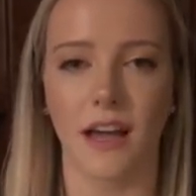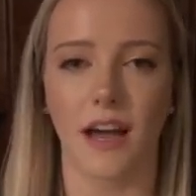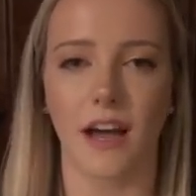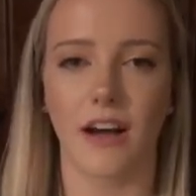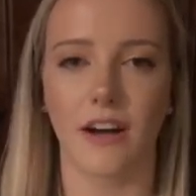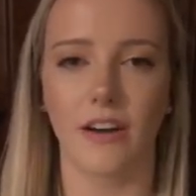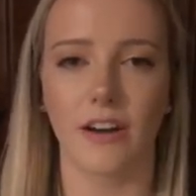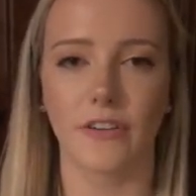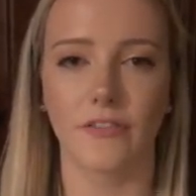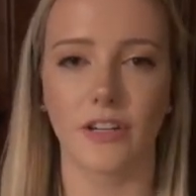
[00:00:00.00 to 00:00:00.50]

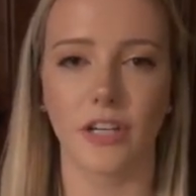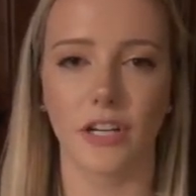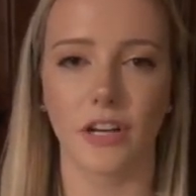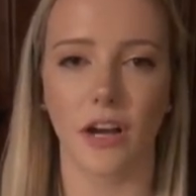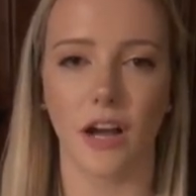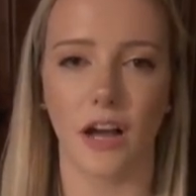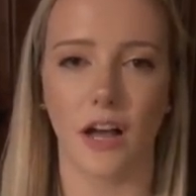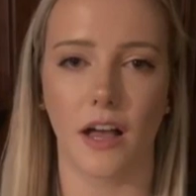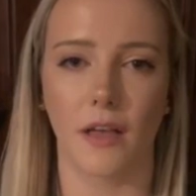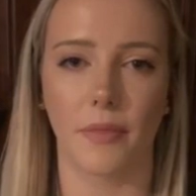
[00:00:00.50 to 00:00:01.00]

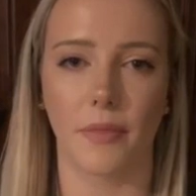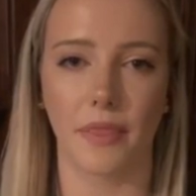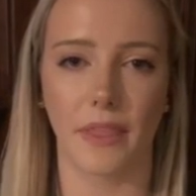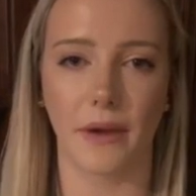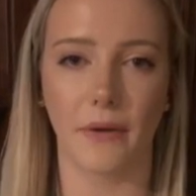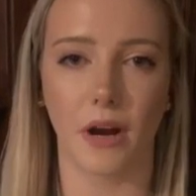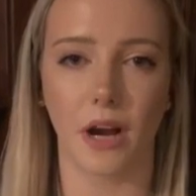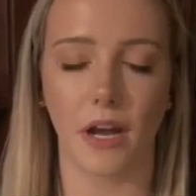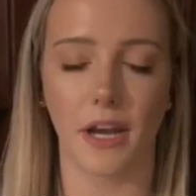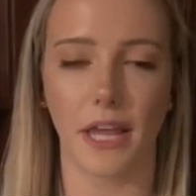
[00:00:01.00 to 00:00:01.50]
However, they
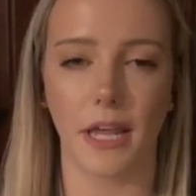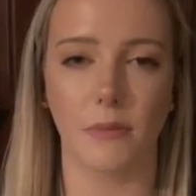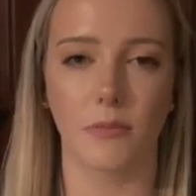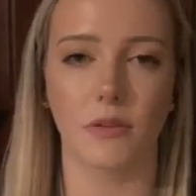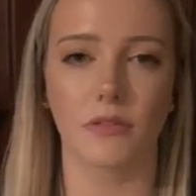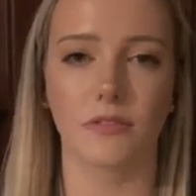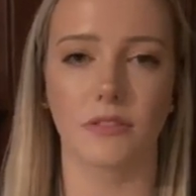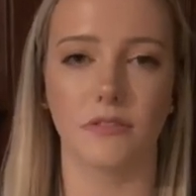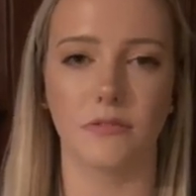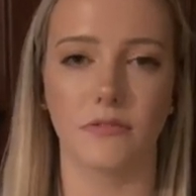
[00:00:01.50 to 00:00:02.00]
were
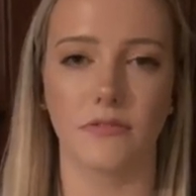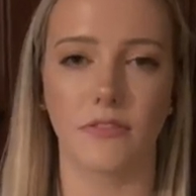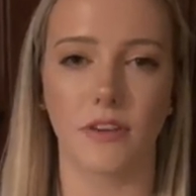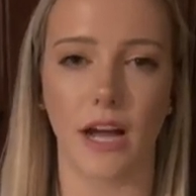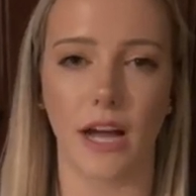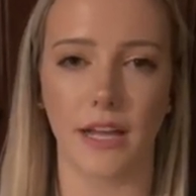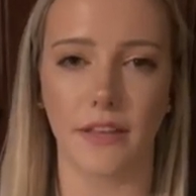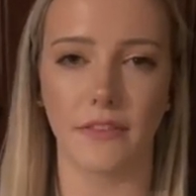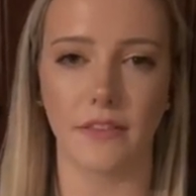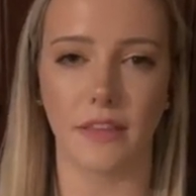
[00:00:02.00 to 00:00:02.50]
unable to
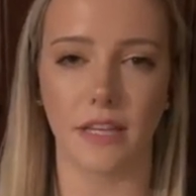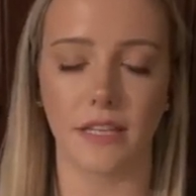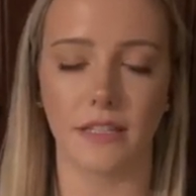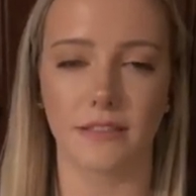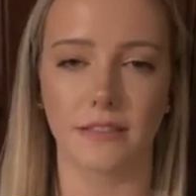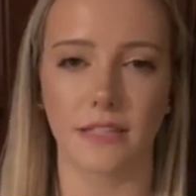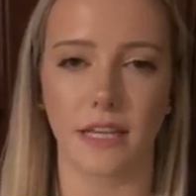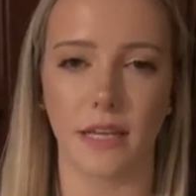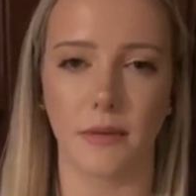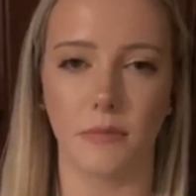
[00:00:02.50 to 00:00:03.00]
find this
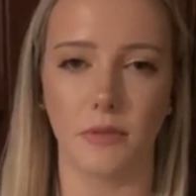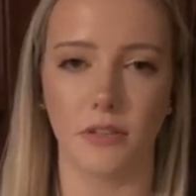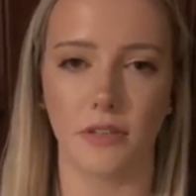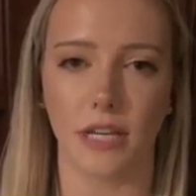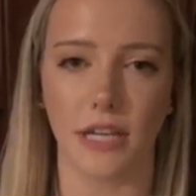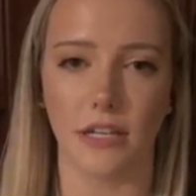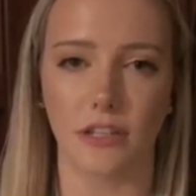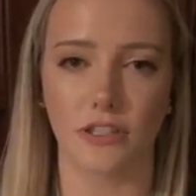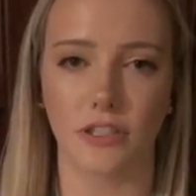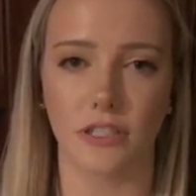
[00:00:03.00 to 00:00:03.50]
same
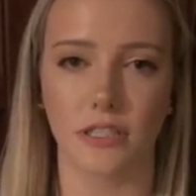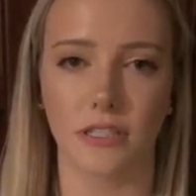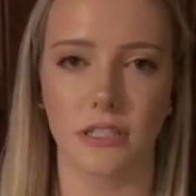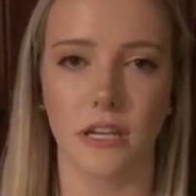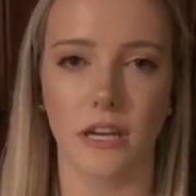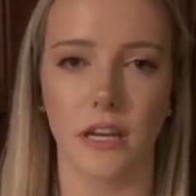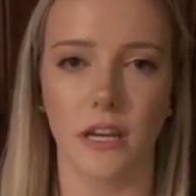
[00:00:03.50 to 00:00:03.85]
mutation